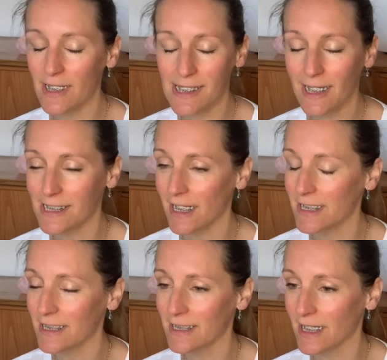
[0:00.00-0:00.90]
night I
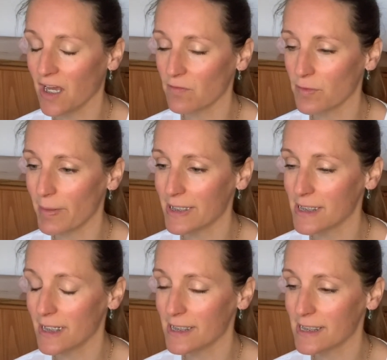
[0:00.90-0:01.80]
didn't have the best
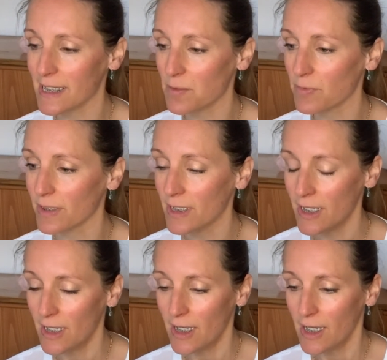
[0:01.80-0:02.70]
night's sleep, and
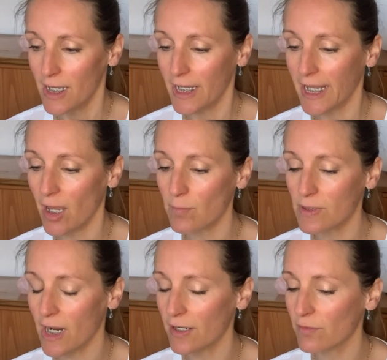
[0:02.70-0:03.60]
I kept
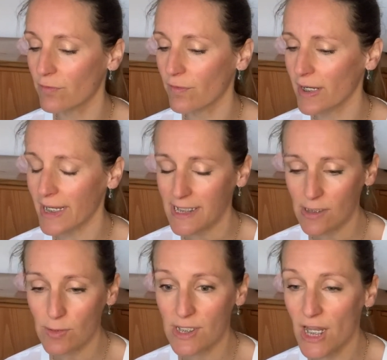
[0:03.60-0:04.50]
I guess I
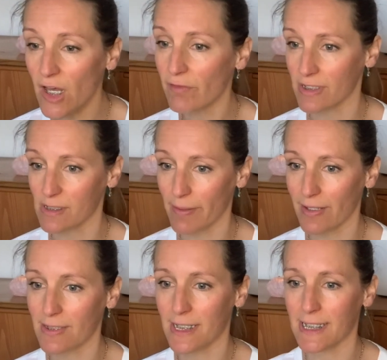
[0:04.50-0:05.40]
was nervous
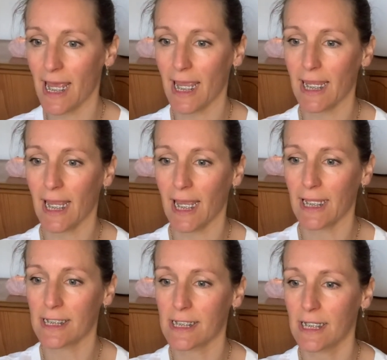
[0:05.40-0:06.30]
about today
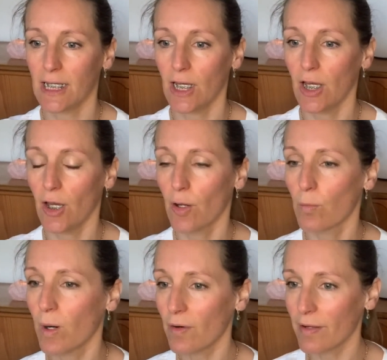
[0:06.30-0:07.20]
and
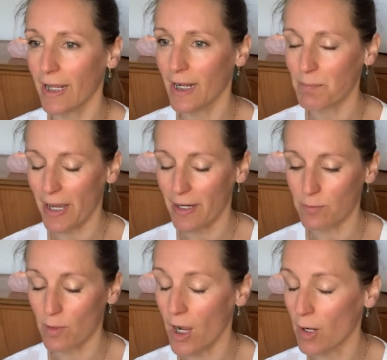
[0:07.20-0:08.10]
worrying
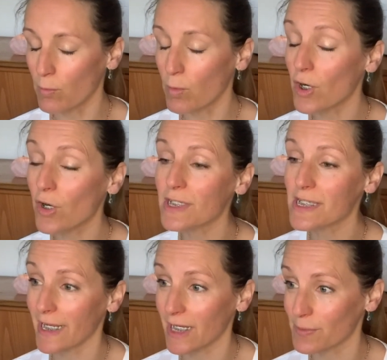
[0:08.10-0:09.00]
about what
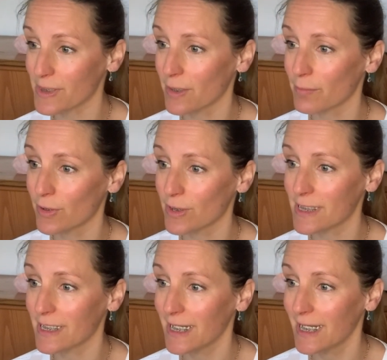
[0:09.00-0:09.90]
content I was going to
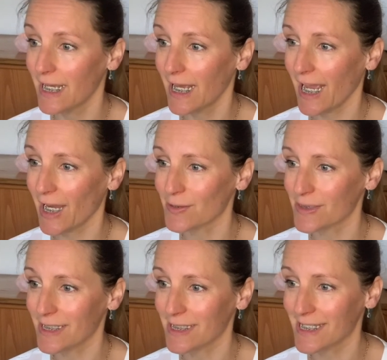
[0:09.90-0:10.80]
put out
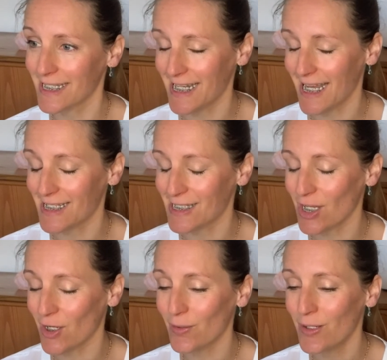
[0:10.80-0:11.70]
today.
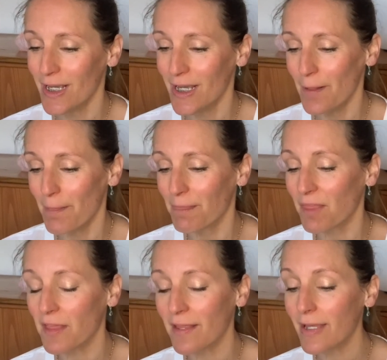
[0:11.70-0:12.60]
So the
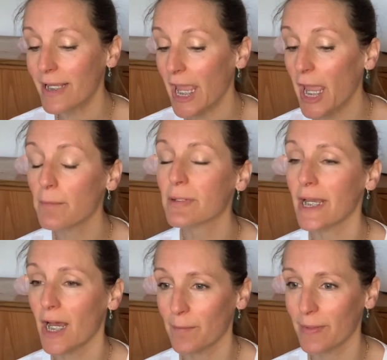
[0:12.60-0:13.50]
thing that kept
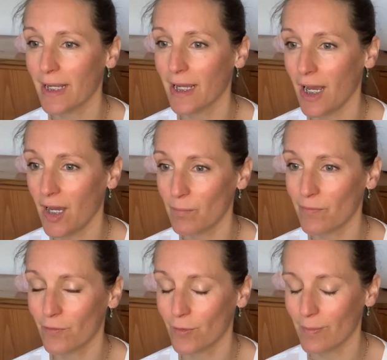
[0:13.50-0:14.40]
coming up
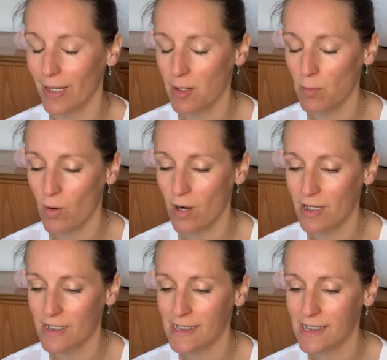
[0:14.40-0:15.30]
for me
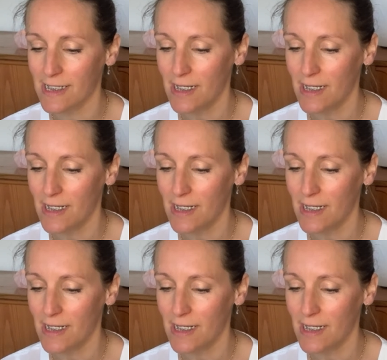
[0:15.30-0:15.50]
was